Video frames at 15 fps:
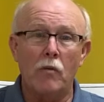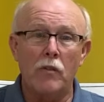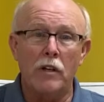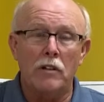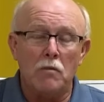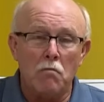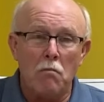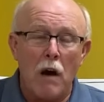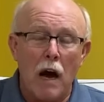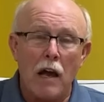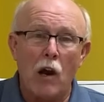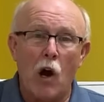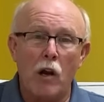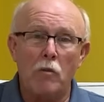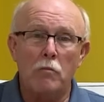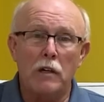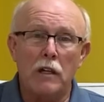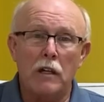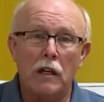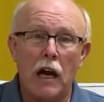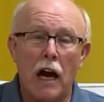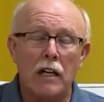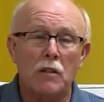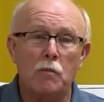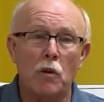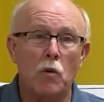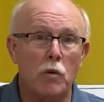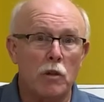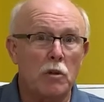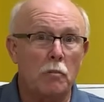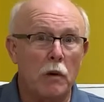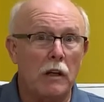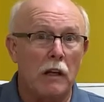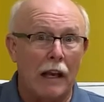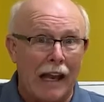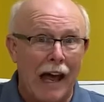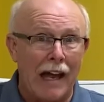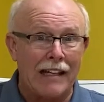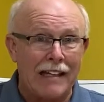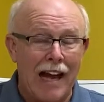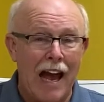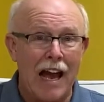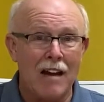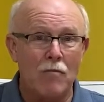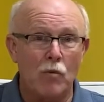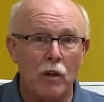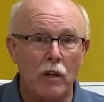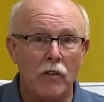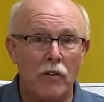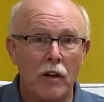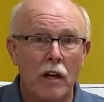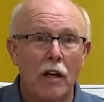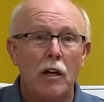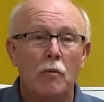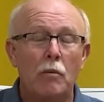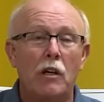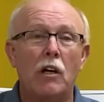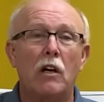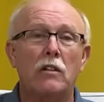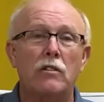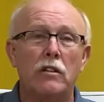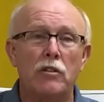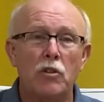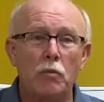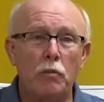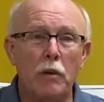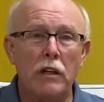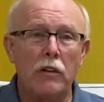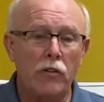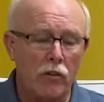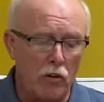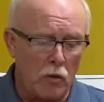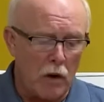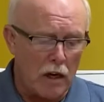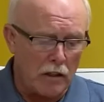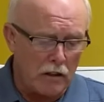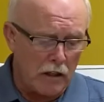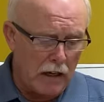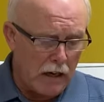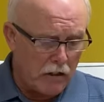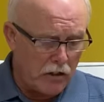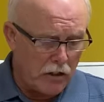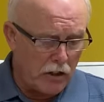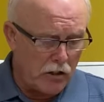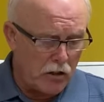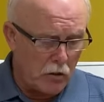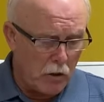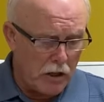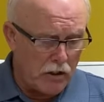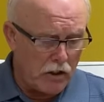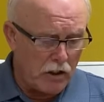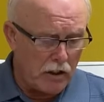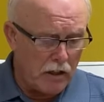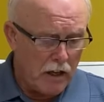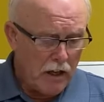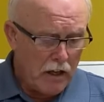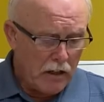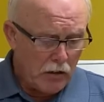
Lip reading: this might ought to be a gospel we spend a lot of time with, because it speaks to us in our situation.